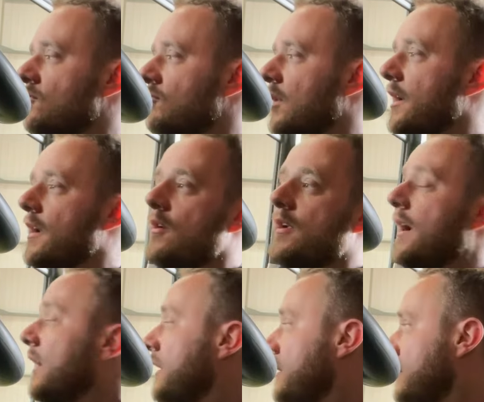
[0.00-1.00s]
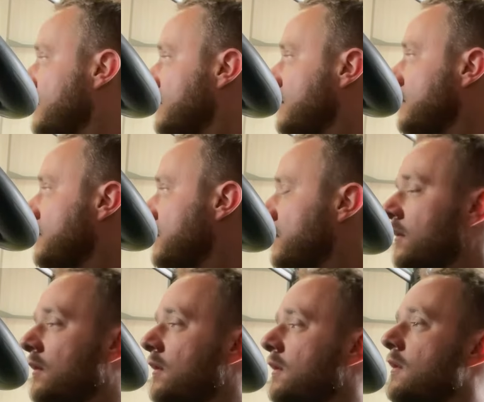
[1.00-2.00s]
Running okay.
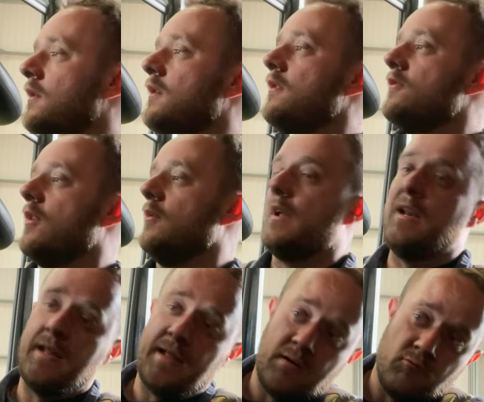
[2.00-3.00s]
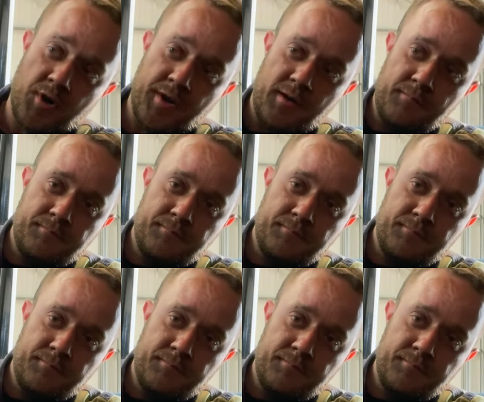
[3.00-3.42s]
So I'm going to let that run up,